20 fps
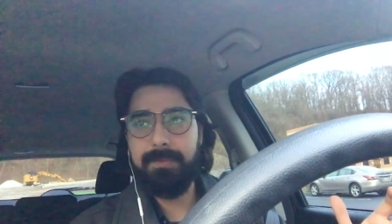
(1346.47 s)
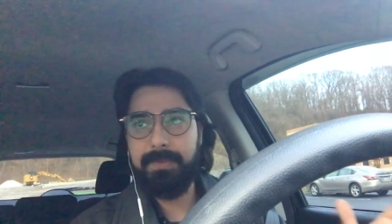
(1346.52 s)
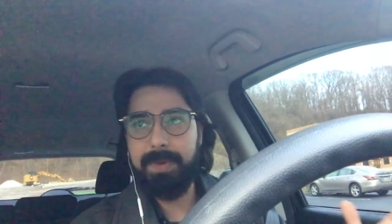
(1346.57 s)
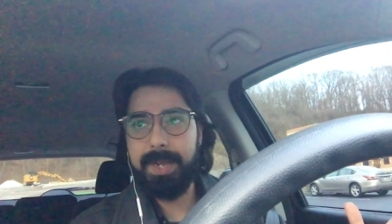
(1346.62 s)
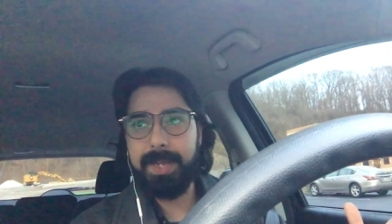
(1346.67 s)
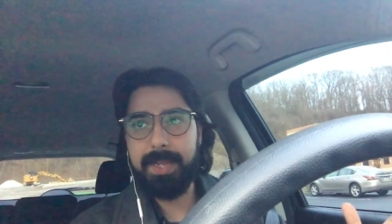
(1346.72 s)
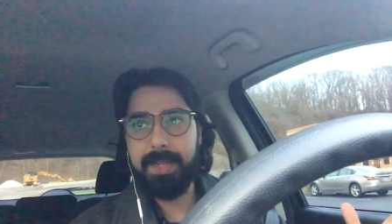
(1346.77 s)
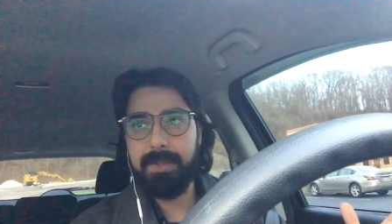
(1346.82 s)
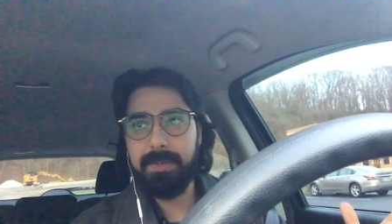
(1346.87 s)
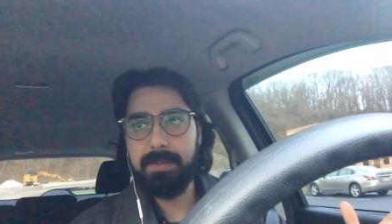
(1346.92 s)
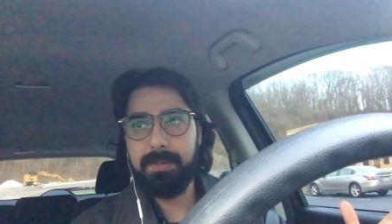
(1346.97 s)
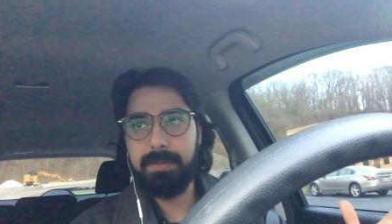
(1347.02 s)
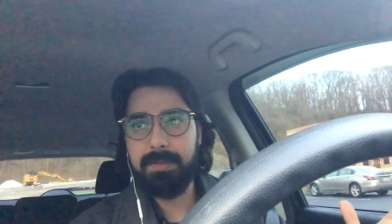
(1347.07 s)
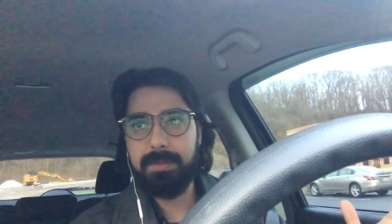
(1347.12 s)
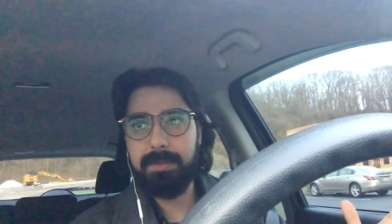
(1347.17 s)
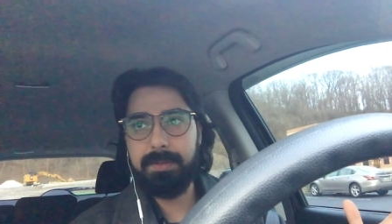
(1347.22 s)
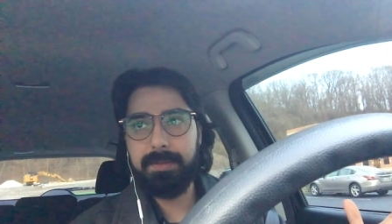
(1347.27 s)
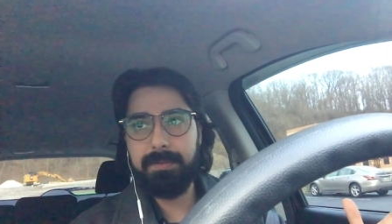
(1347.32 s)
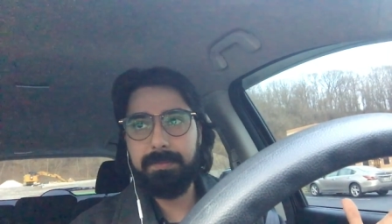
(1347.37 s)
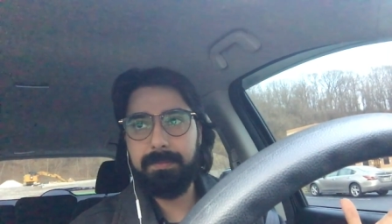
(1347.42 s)
fucking
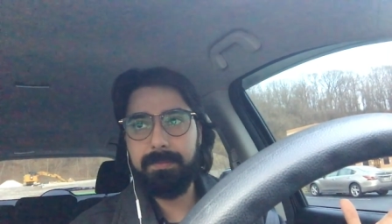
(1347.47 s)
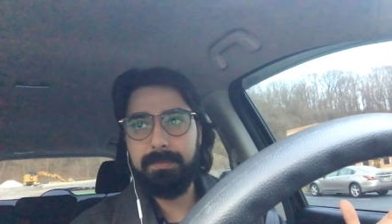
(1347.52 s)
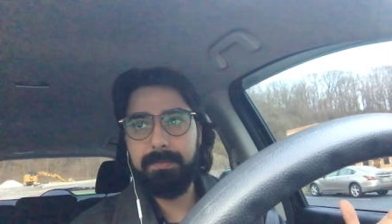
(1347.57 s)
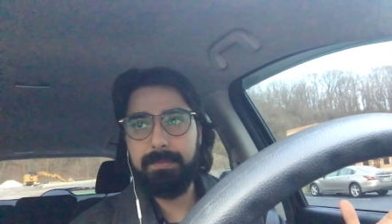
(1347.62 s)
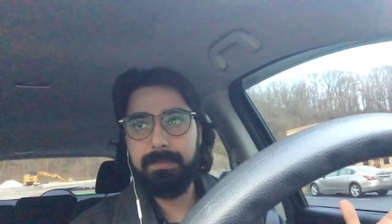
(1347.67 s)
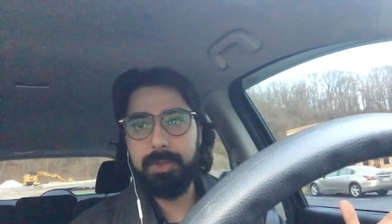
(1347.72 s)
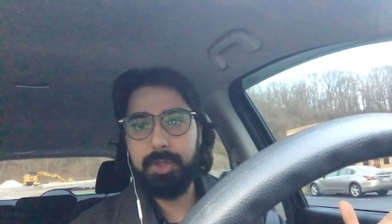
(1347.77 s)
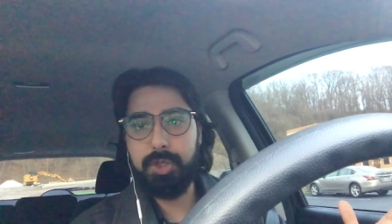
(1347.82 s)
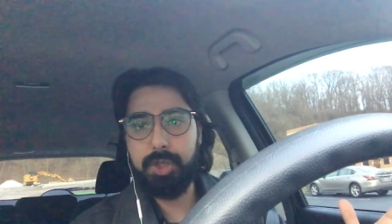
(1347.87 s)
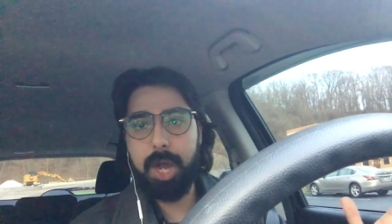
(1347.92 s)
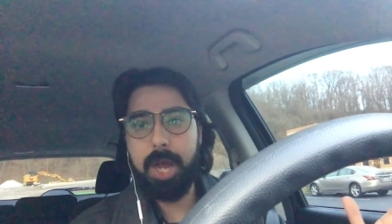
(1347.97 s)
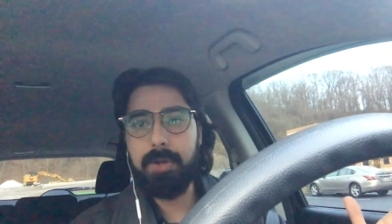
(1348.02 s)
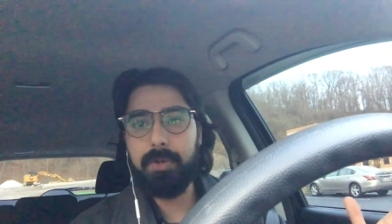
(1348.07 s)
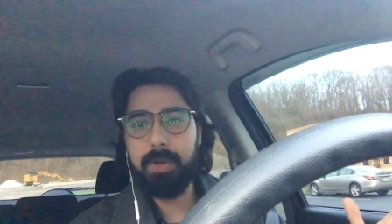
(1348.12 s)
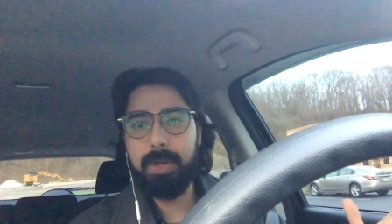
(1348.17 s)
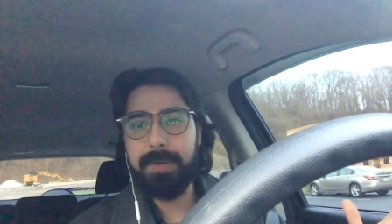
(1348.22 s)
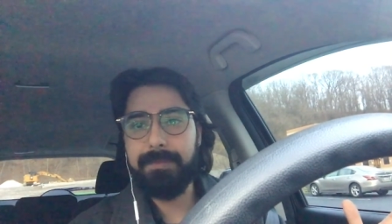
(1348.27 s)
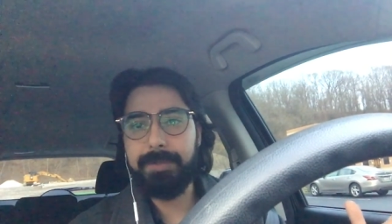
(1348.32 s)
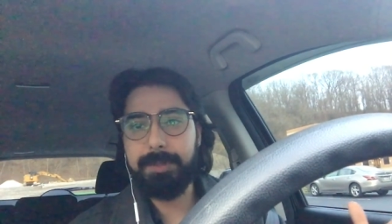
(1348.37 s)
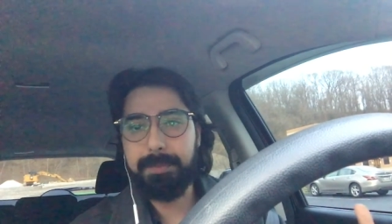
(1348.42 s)

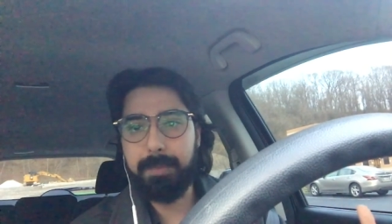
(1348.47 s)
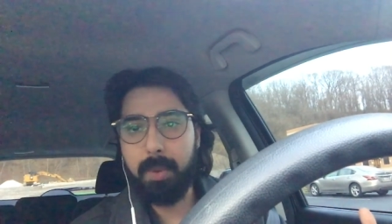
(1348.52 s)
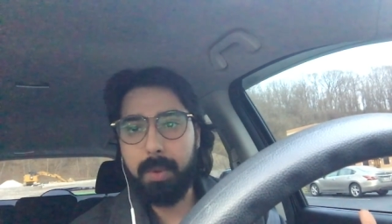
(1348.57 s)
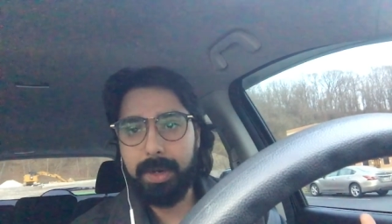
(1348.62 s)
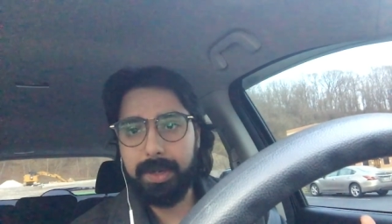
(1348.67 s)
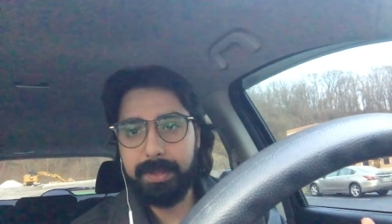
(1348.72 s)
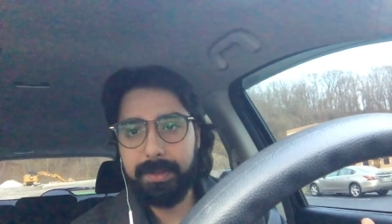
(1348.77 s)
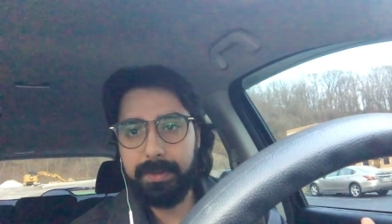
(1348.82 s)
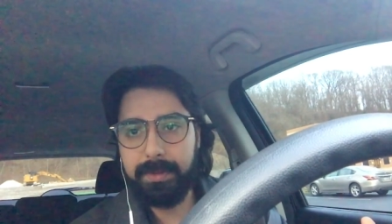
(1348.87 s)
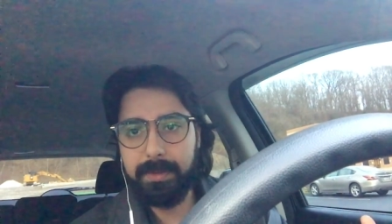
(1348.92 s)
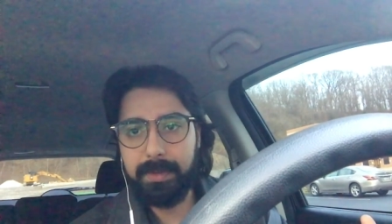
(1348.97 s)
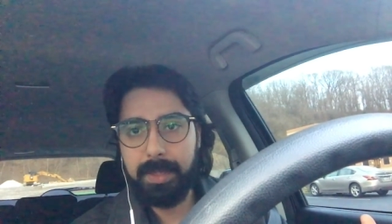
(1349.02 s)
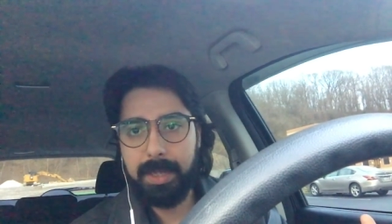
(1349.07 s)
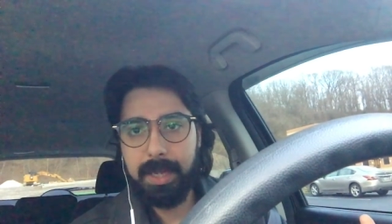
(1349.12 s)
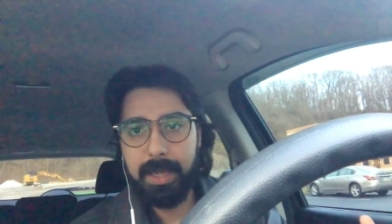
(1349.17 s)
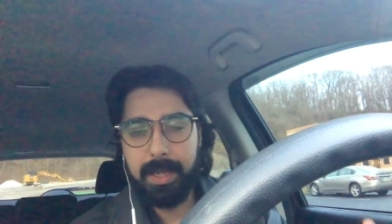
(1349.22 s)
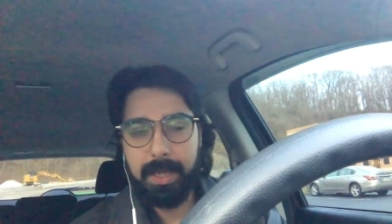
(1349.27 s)
genre of sports